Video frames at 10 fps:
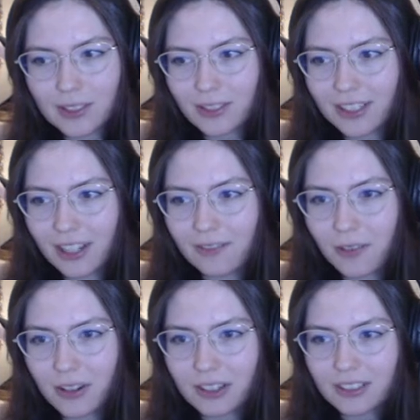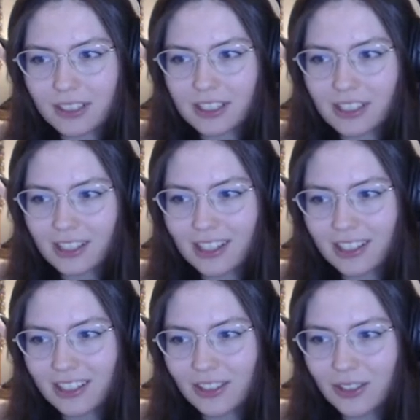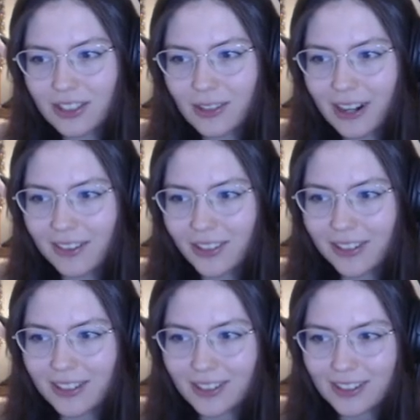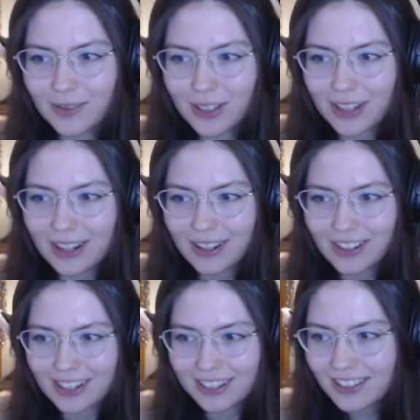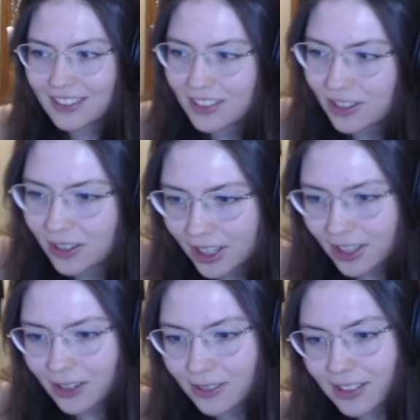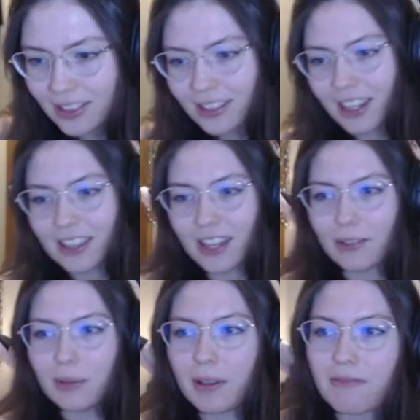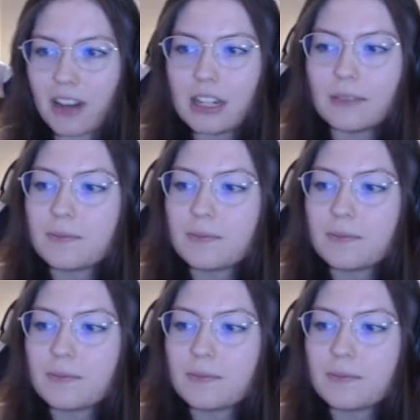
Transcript: with d4 because you just don't have to exert as much energy. So I thought it would be fun.